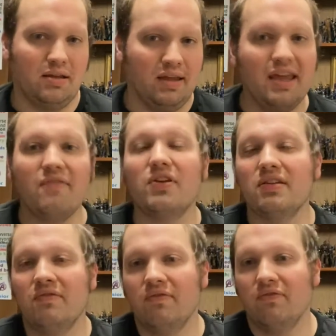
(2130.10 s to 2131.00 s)

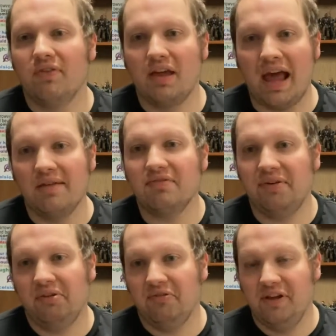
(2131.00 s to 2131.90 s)
Even Addams
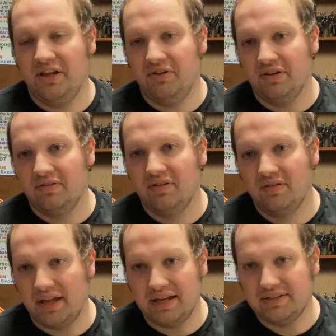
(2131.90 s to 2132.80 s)
Family Reunion,
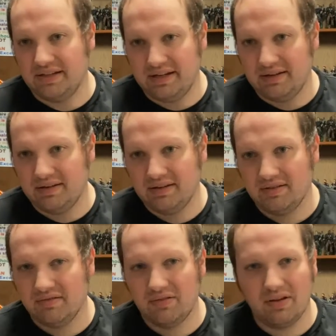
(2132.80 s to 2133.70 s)
like I said.
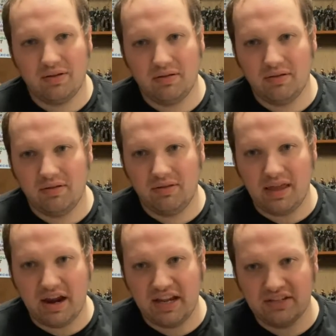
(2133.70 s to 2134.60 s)

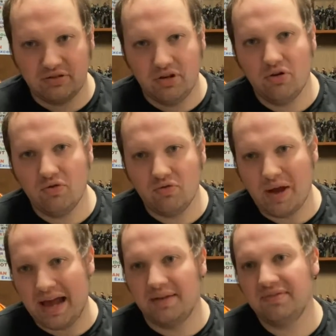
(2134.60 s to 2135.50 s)
There is no
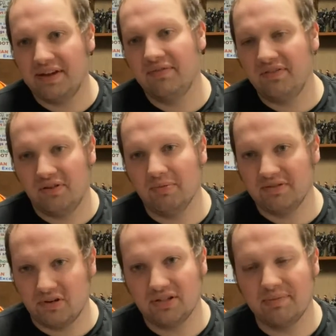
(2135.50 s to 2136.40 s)
Addams Family film, as
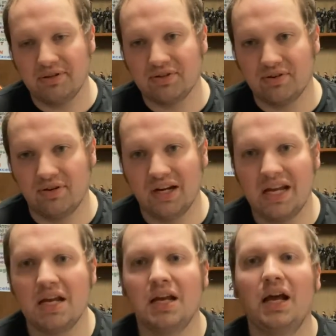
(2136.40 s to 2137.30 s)
far as I'm concerned,
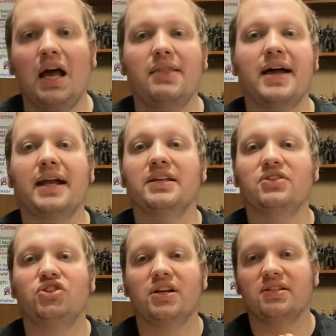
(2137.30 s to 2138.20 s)
that is
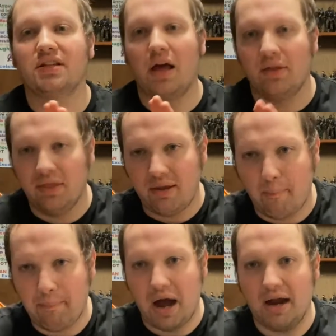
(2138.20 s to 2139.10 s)
just the
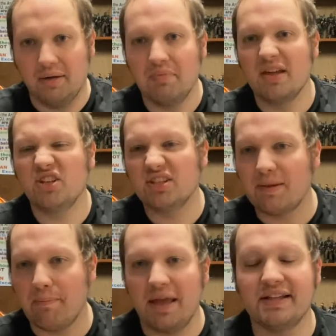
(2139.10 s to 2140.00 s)
bottom, just the
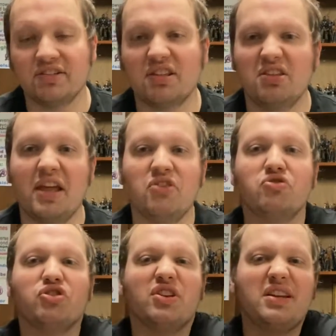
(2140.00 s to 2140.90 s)
pits, that you
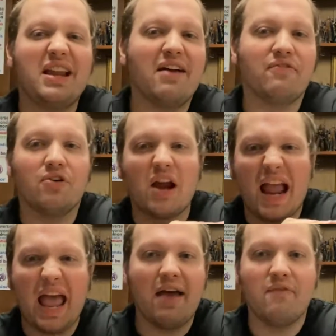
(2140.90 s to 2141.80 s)
should never,
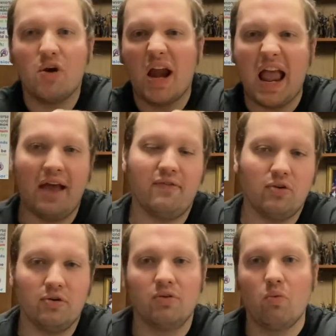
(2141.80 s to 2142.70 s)
ever,
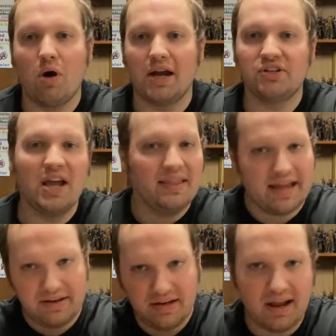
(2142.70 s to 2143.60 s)
ever watch.
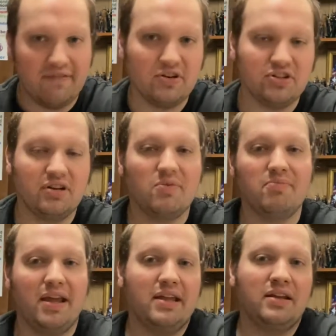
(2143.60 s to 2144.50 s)
That never should have been
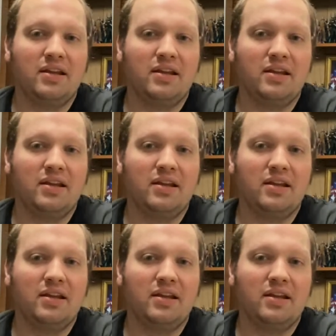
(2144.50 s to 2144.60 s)
made.